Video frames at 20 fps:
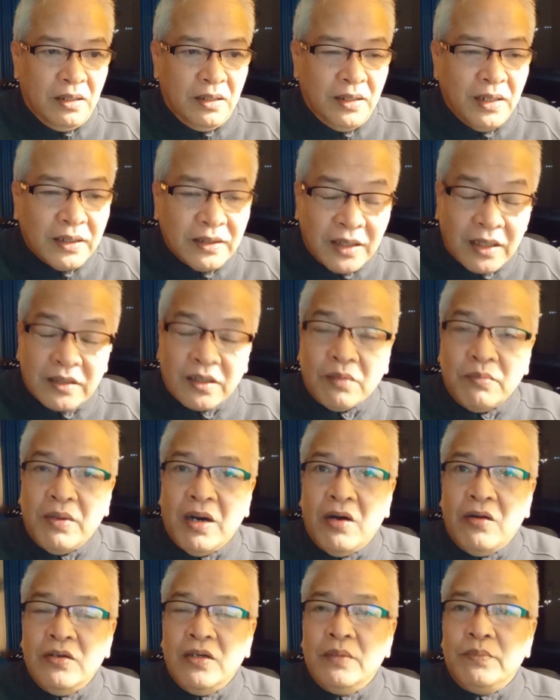
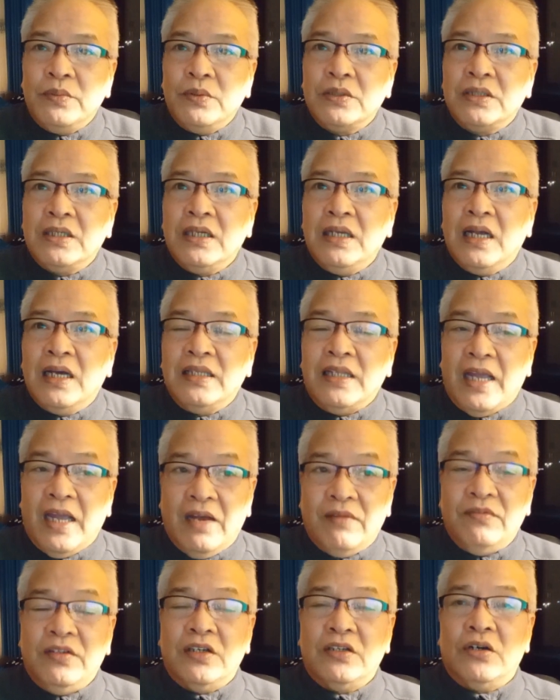nagtatrabaho na po sila, they
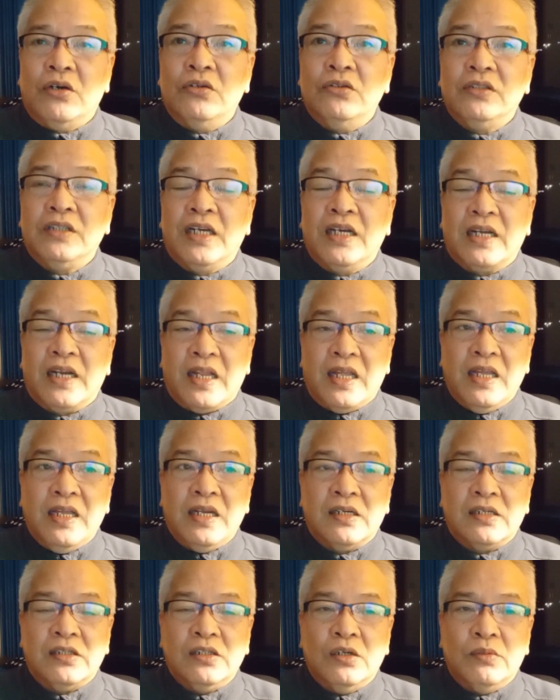have their own
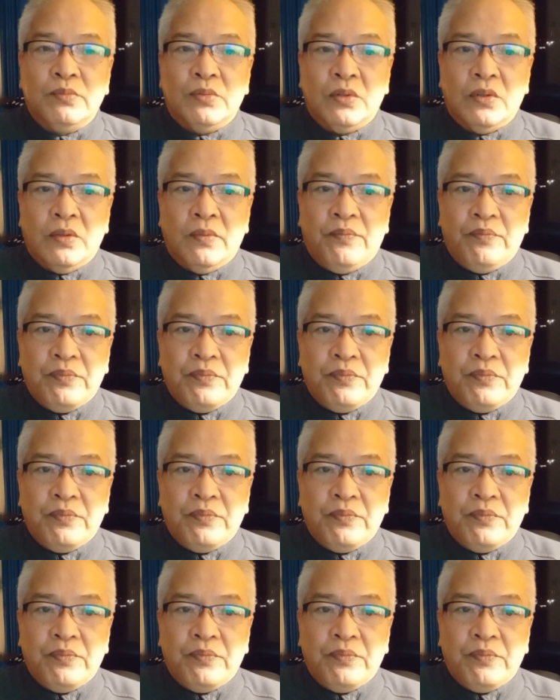careers, no po,